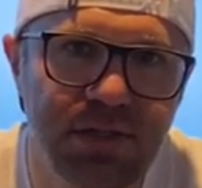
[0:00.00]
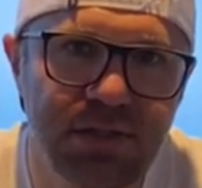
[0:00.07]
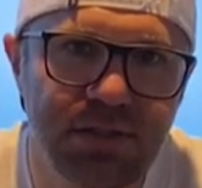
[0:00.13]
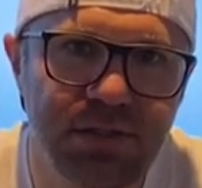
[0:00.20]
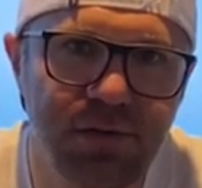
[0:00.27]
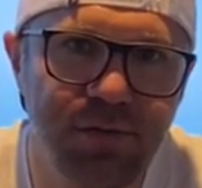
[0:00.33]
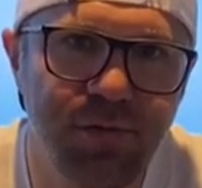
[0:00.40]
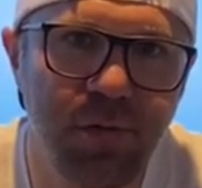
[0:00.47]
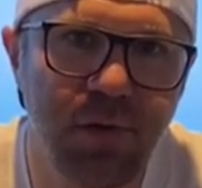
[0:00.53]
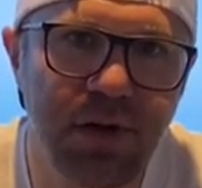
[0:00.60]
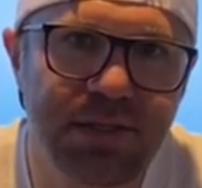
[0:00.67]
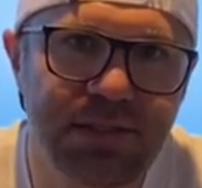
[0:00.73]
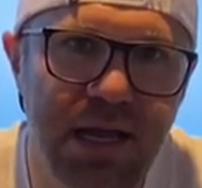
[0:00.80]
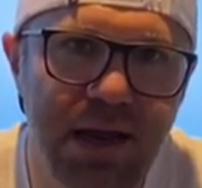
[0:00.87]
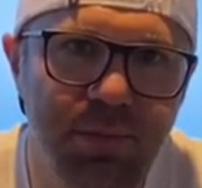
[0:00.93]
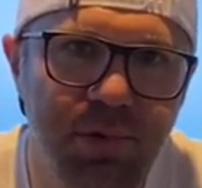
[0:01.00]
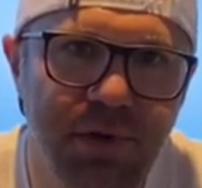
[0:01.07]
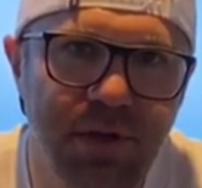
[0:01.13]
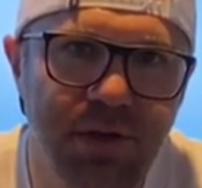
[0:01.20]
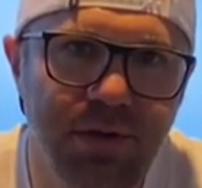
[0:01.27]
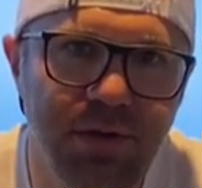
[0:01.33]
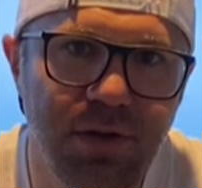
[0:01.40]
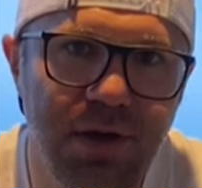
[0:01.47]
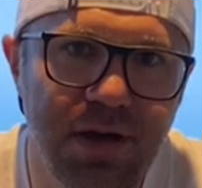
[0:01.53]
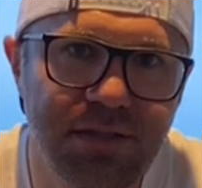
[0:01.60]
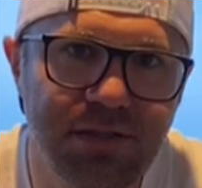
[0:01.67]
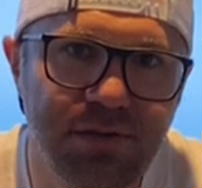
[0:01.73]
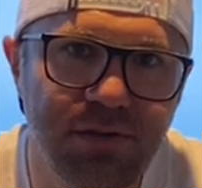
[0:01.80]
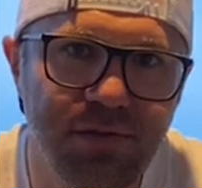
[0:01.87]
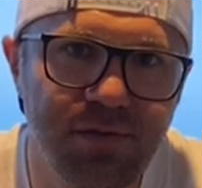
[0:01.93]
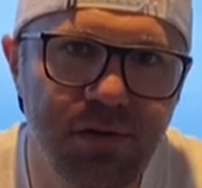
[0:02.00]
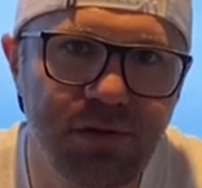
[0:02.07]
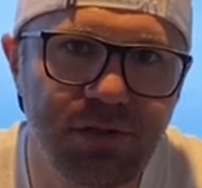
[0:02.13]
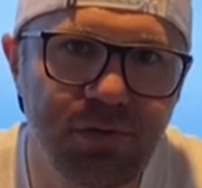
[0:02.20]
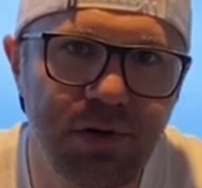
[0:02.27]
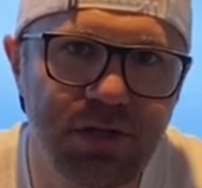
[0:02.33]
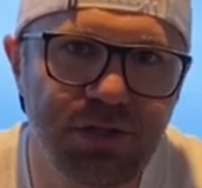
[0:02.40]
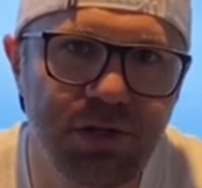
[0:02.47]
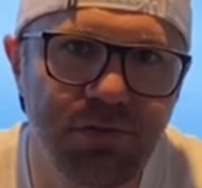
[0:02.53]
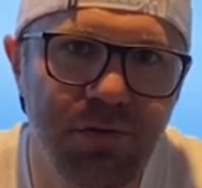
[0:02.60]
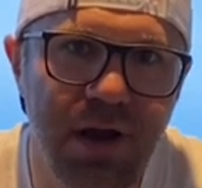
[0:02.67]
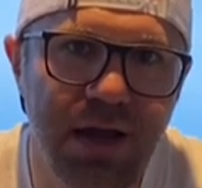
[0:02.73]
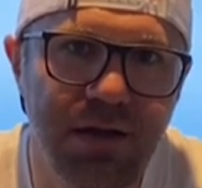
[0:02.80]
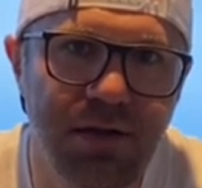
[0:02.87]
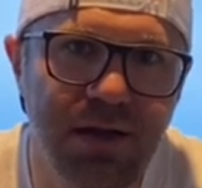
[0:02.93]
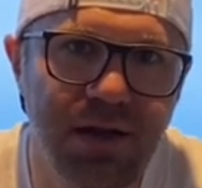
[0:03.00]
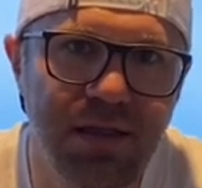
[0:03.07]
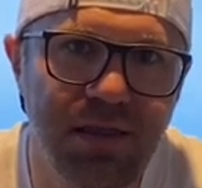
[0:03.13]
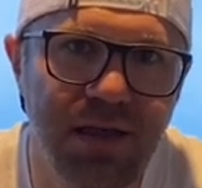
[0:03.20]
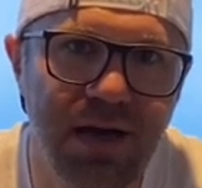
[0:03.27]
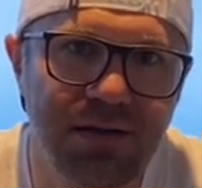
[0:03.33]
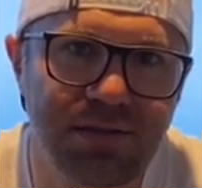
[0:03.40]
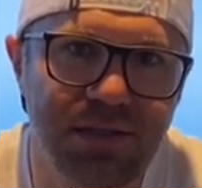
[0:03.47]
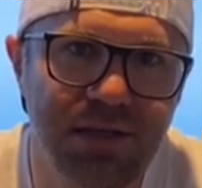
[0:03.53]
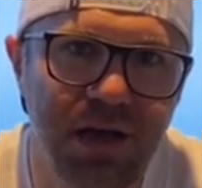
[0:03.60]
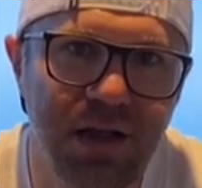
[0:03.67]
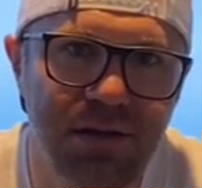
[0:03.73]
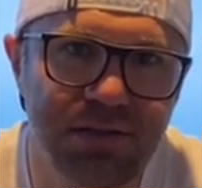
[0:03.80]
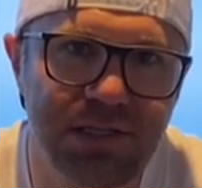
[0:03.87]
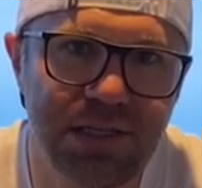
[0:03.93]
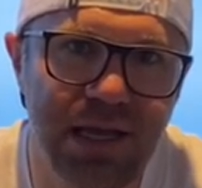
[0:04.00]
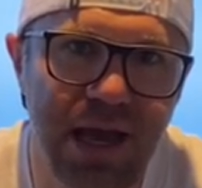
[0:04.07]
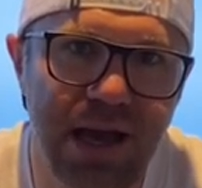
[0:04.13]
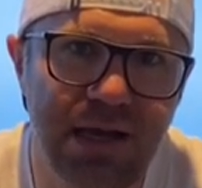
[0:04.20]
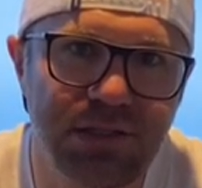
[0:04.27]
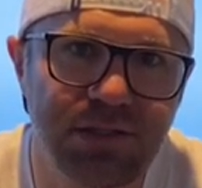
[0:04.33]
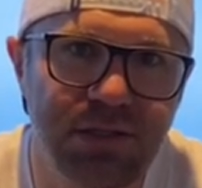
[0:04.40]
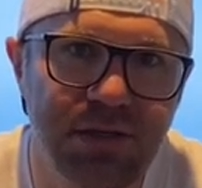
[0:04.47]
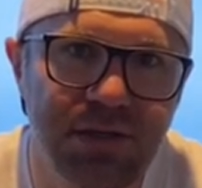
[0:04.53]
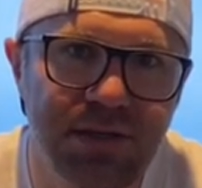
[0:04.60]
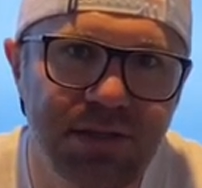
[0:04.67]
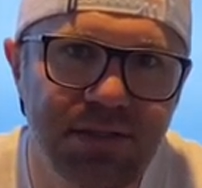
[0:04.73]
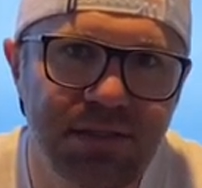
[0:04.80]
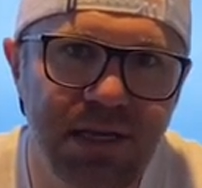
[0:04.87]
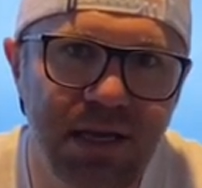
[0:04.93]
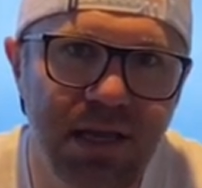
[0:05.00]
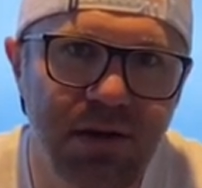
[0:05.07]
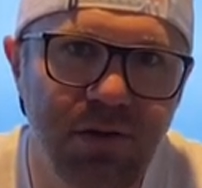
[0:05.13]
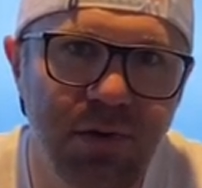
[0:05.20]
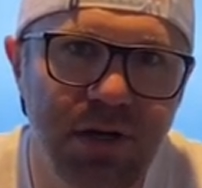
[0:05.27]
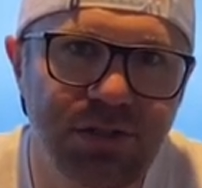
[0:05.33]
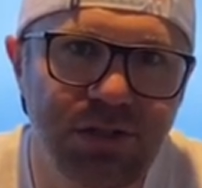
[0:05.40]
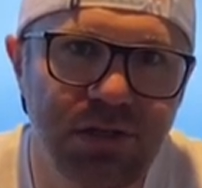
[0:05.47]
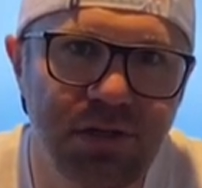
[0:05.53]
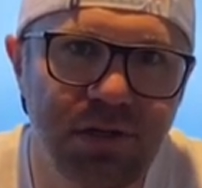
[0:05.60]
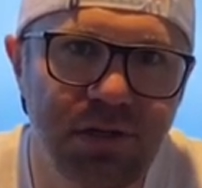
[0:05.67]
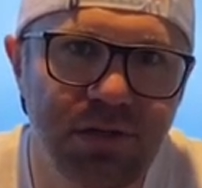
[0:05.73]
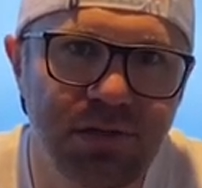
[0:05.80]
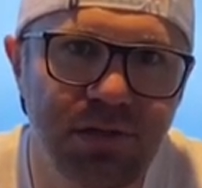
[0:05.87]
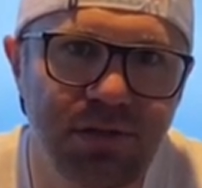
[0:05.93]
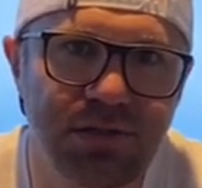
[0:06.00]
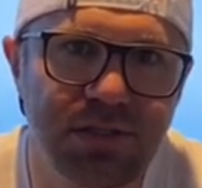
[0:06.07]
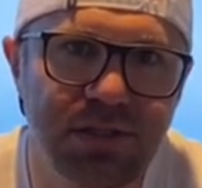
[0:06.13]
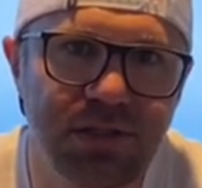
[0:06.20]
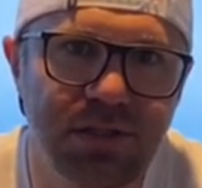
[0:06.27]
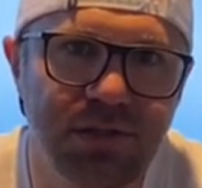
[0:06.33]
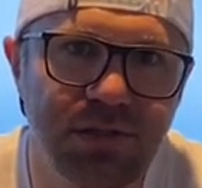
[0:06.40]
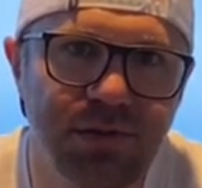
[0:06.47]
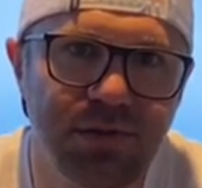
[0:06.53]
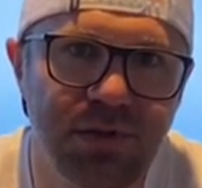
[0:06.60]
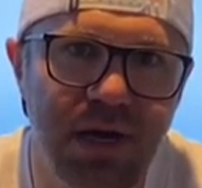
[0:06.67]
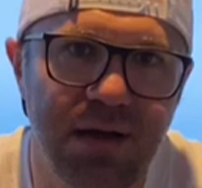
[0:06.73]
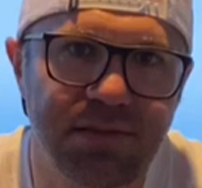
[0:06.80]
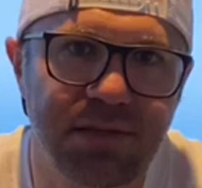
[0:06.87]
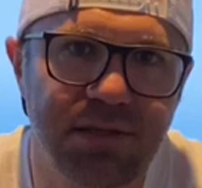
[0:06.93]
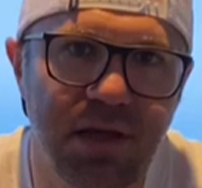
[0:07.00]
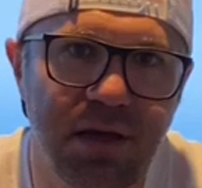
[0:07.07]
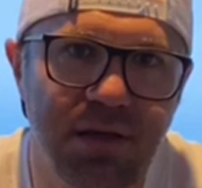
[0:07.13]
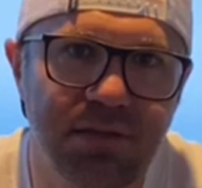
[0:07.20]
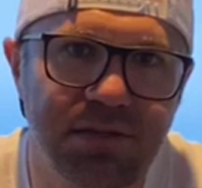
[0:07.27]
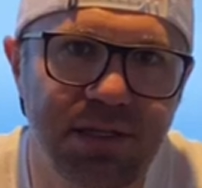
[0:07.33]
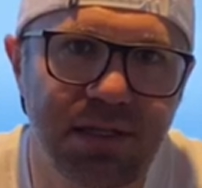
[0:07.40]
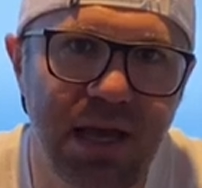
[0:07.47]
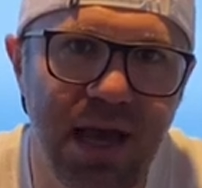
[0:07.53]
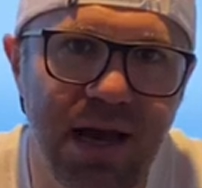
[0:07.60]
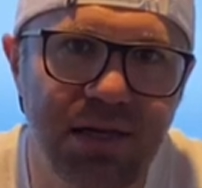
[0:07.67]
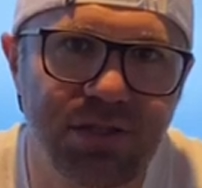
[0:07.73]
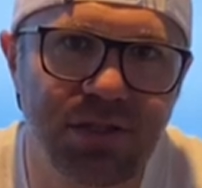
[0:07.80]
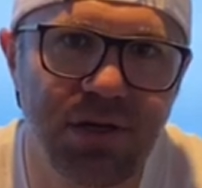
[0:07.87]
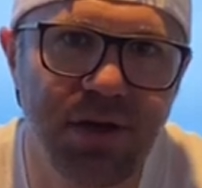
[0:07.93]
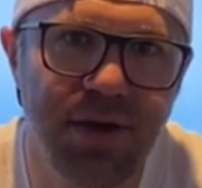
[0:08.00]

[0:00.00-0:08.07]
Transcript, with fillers: So for example, you, you answer the first question right, you get $1,000 in cash. Second question turns into $2,000 in cash.